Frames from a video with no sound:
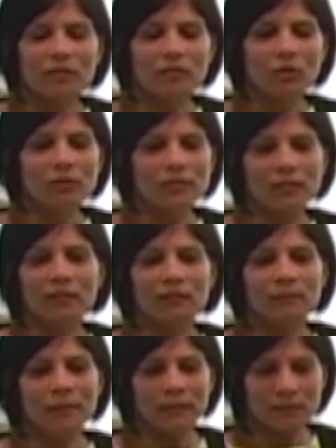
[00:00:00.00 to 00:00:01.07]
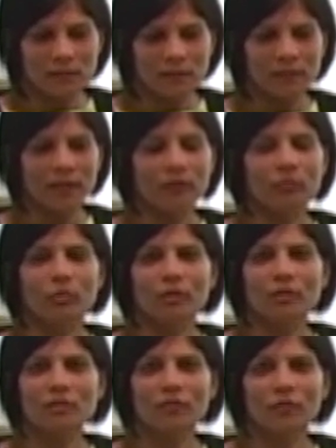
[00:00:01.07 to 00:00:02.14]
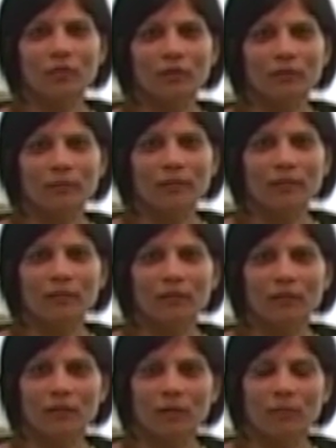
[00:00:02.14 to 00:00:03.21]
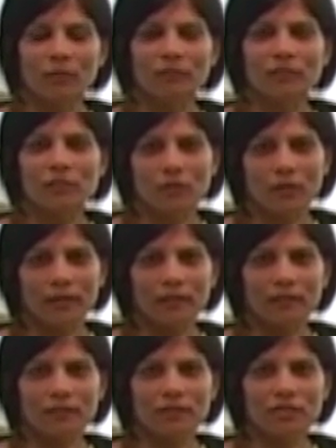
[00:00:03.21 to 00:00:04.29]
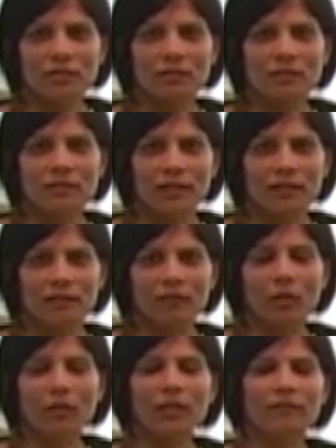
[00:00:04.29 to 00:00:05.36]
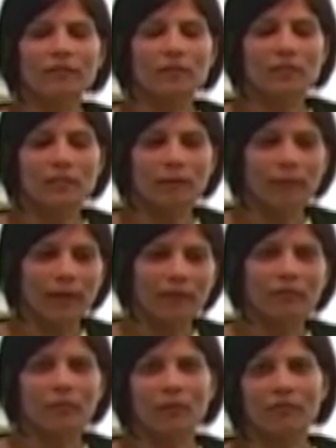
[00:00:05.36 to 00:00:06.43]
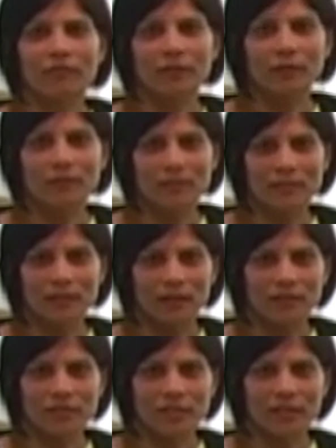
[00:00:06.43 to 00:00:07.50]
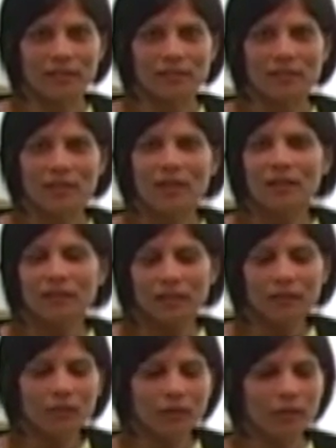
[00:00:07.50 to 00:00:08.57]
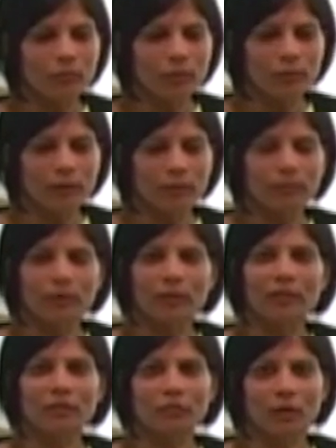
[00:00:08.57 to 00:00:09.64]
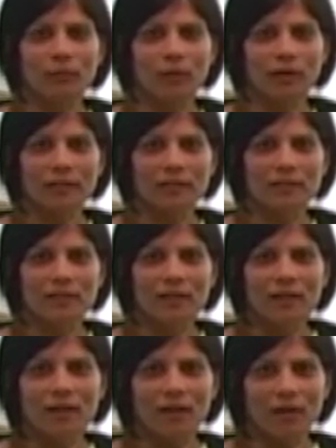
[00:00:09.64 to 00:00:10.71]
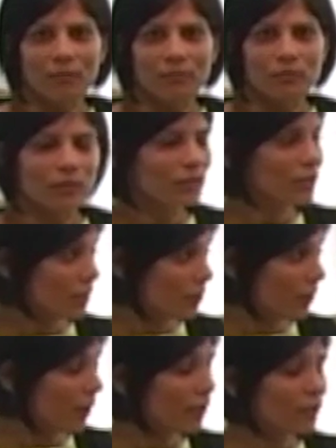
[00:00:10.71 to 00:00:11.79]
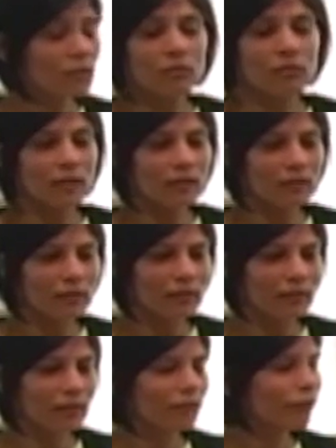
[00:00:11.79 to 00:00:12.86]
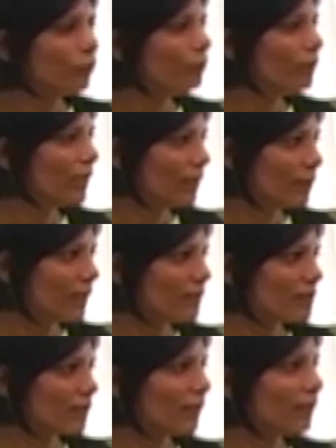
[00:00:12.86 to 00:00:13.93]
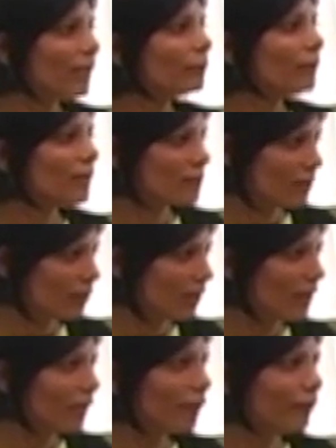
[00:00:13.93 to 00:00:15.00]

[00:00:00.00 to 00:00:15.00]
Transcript: is no single medicine that works for a number of these chronic conditions, and we all have to step back from our very busy lifestyles, take a look at what we are putting into our bodies. So as Parag, as you said earlier, let food be thy medicine and let medicine be thy